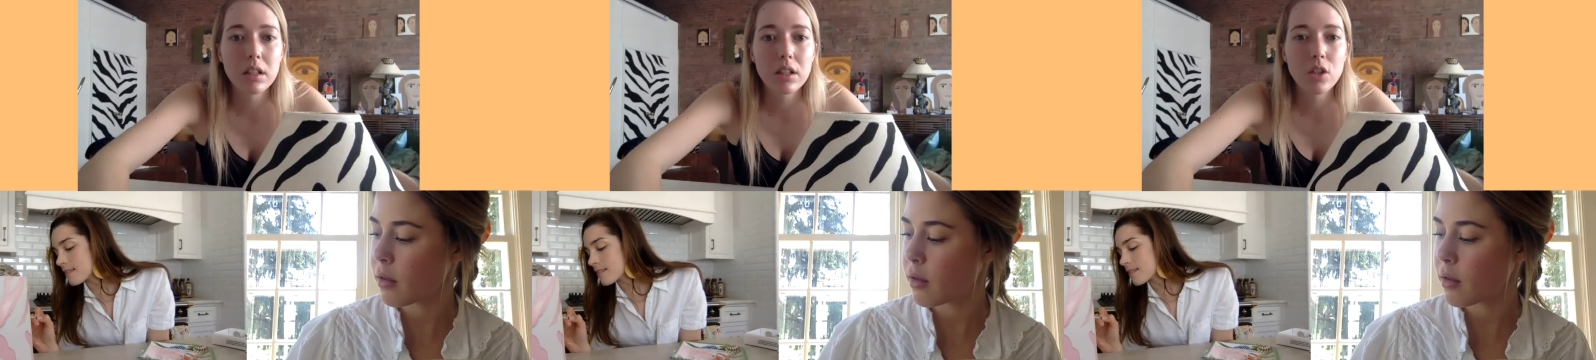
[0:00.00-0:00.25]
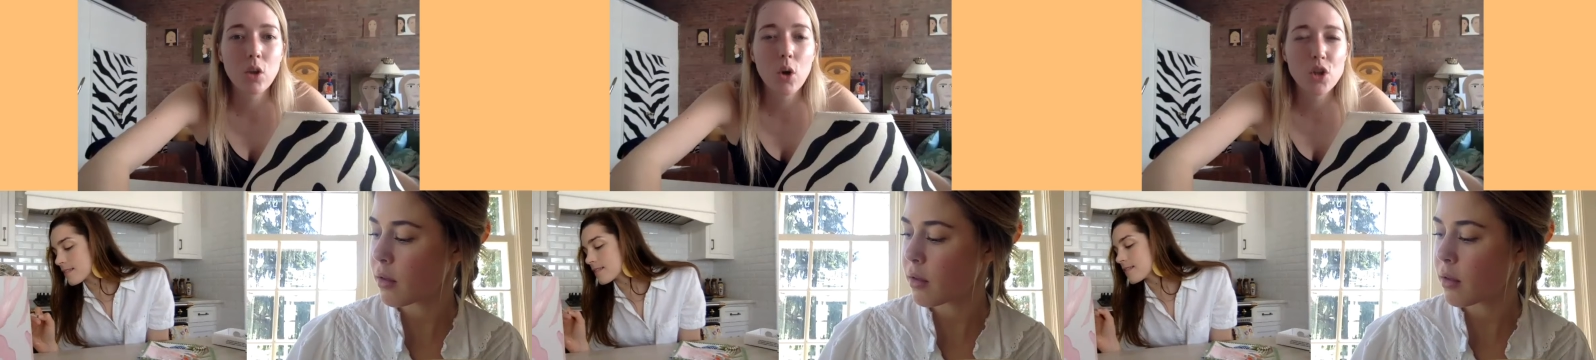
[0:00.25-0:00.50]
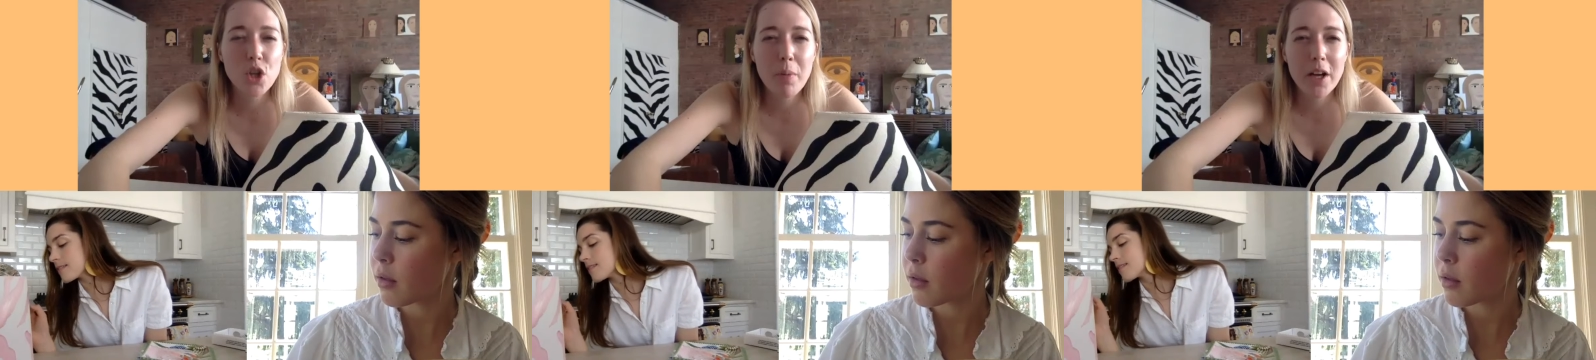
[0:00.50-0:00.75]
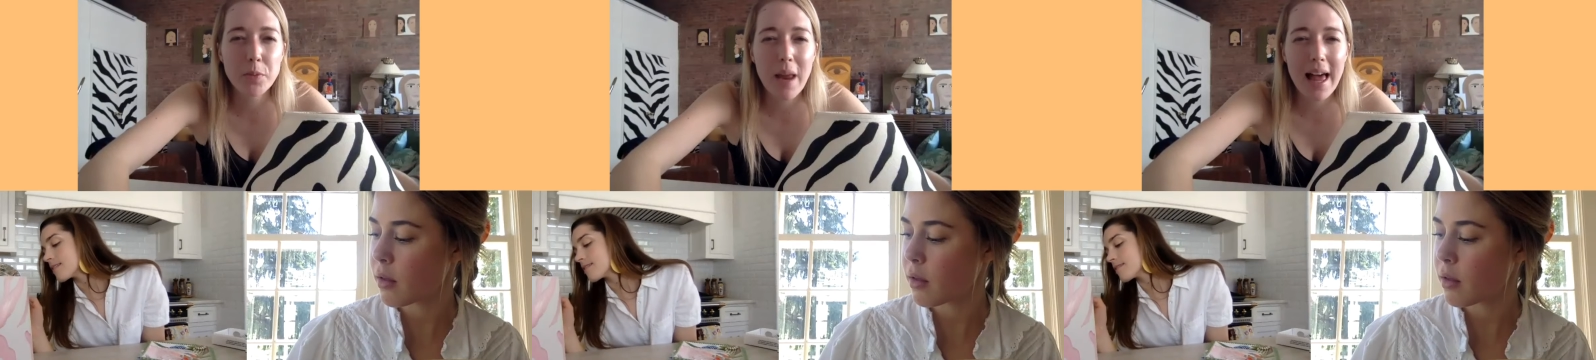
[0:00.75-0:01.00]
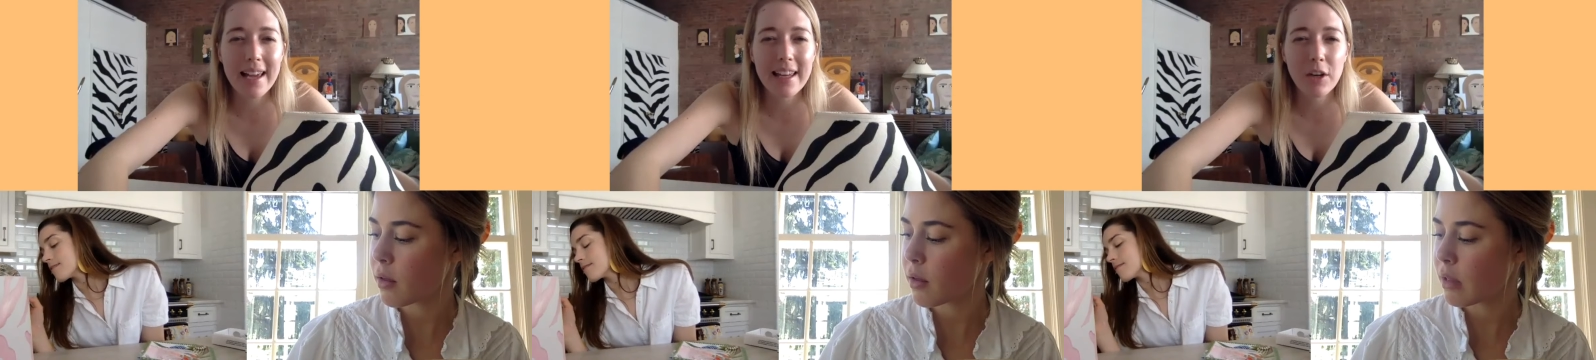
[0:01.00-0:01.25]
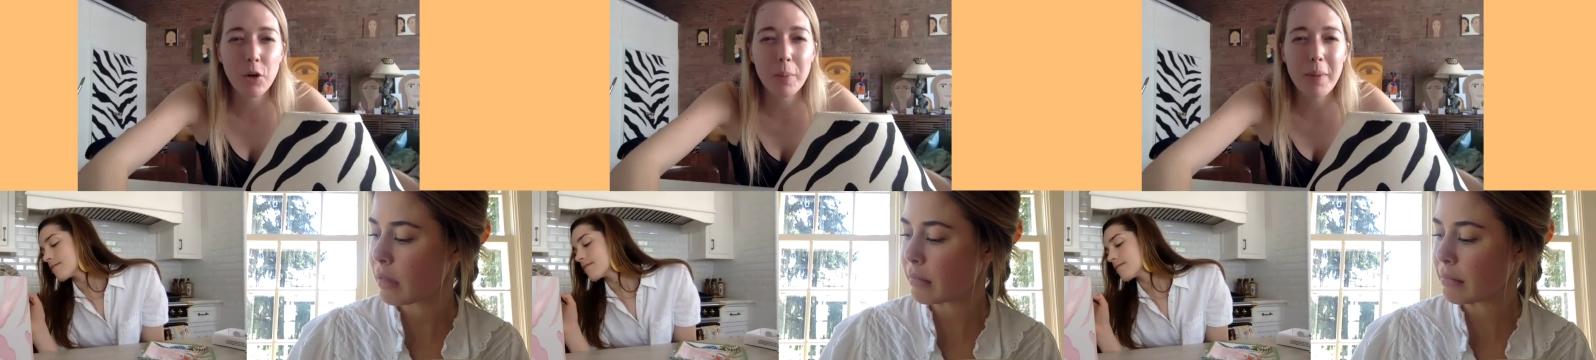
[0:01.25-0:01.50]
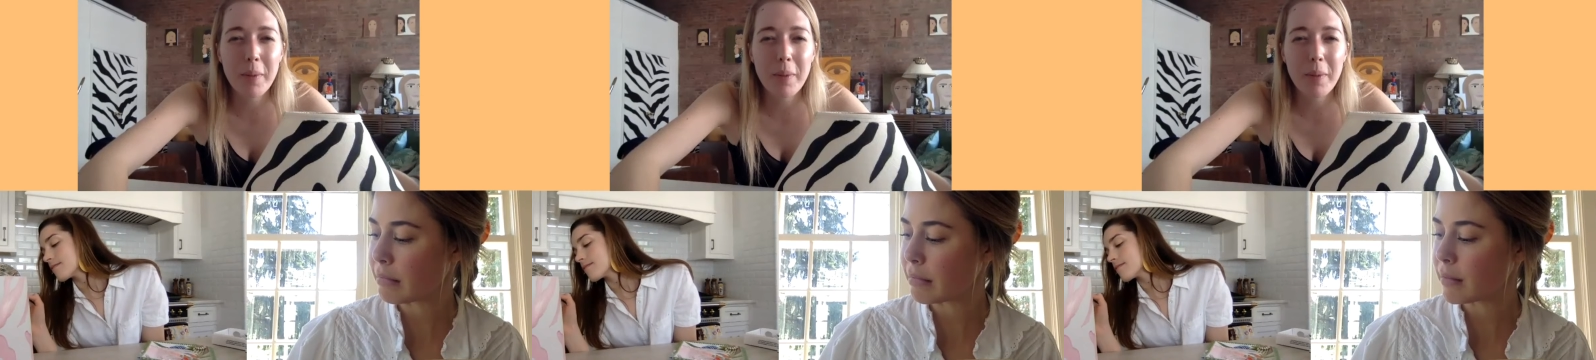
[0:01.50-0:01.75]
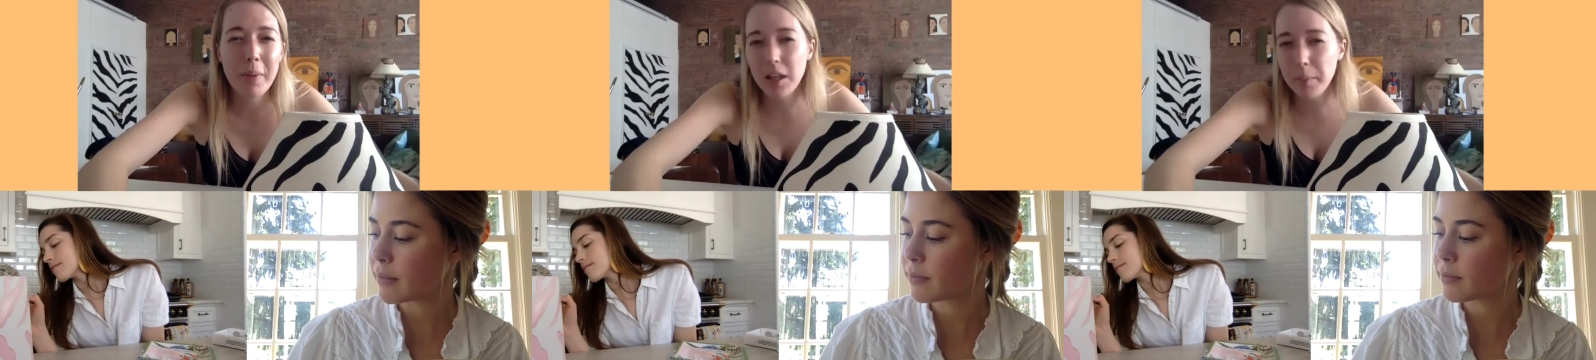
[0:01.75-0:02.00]
Speaker 1: Not too much black, and it will make
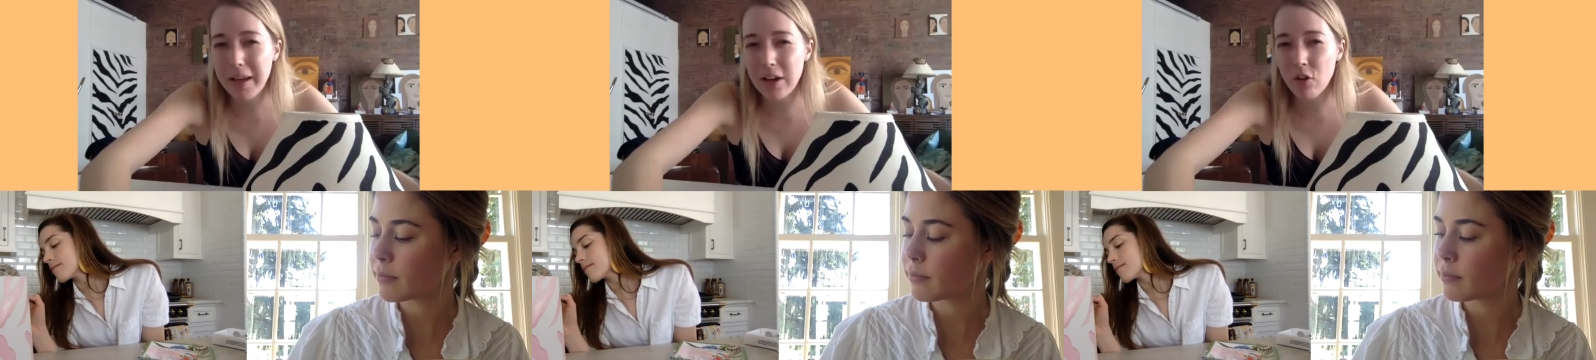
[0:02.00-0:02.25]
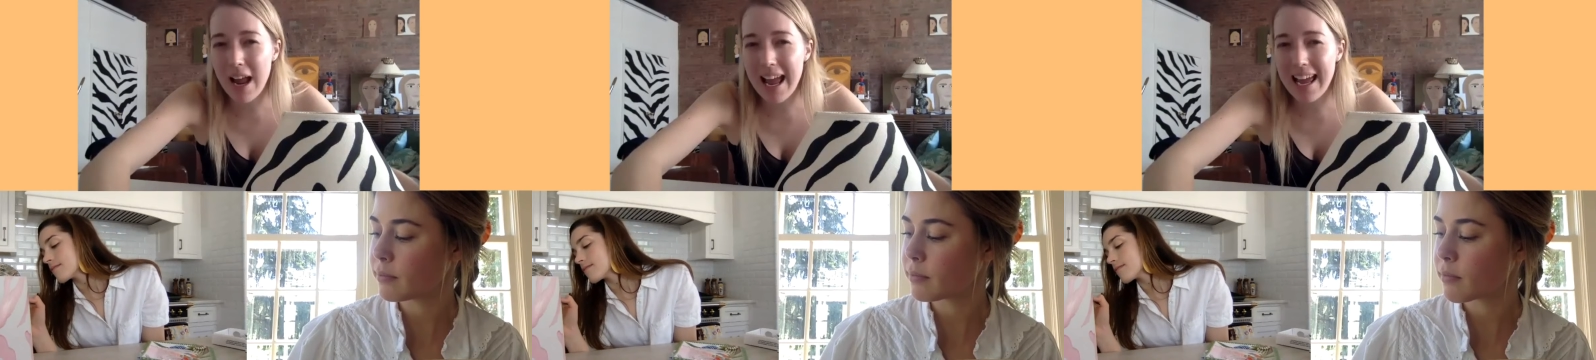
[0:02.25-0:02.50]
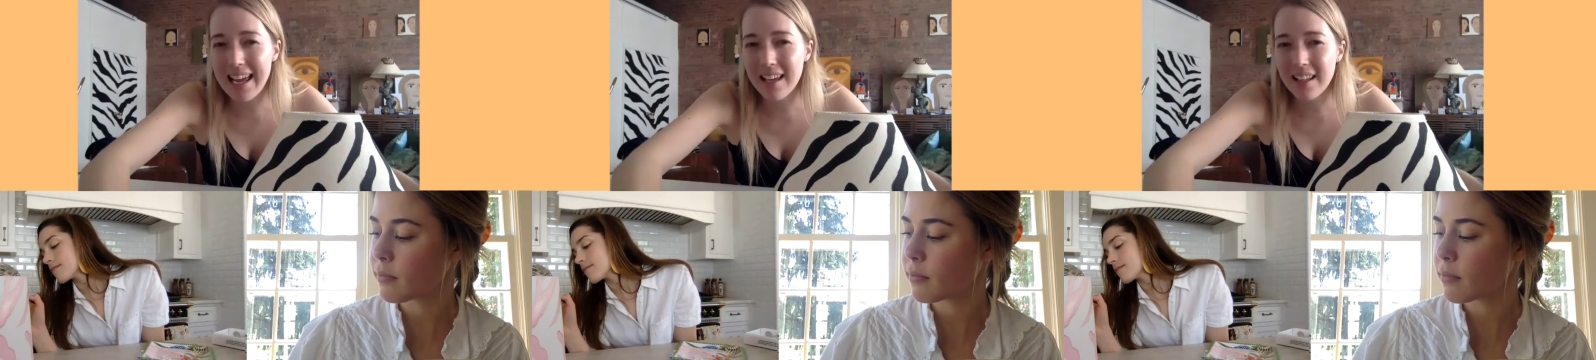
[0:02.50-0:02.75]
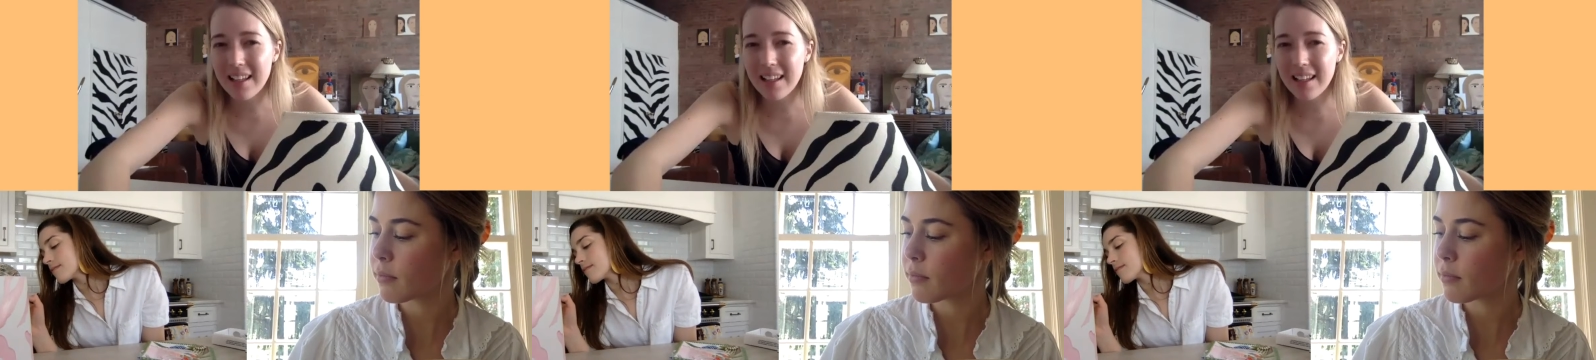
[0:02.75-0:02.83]
it a little bit grey